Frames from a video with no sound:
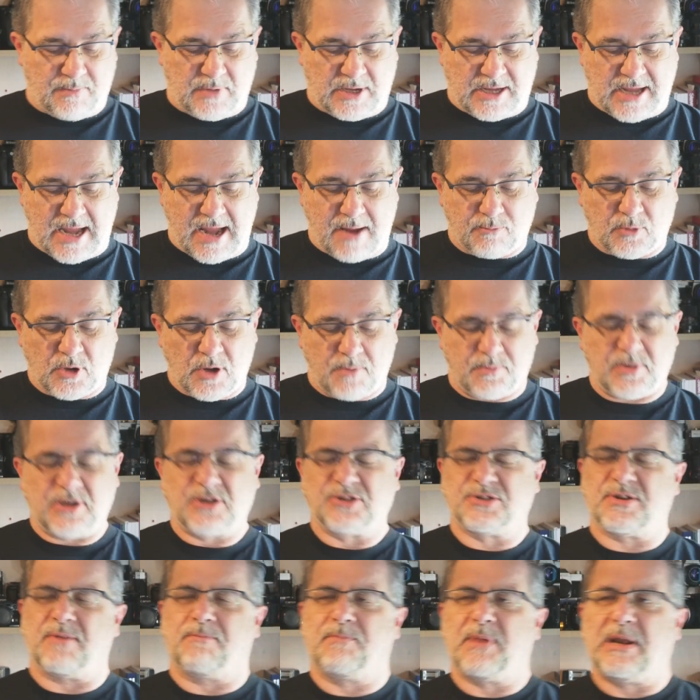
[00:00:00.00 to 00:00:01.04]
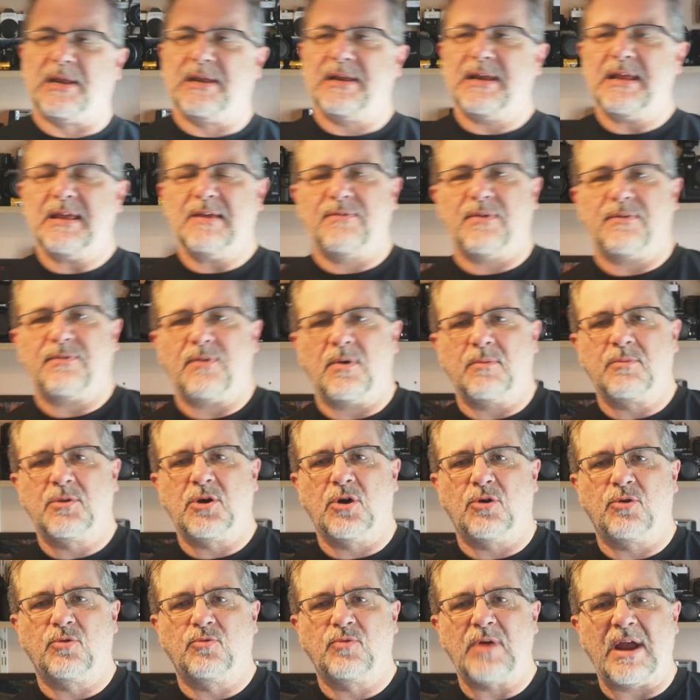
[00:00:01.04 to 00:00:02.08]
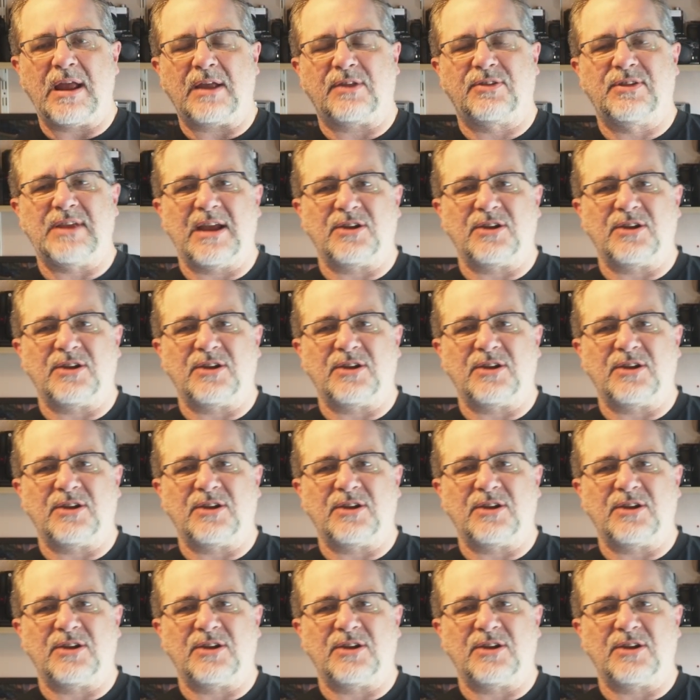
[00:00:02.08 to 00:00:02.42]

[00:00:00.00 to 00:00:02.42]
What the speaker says: camera, because I believe, if I'm correct,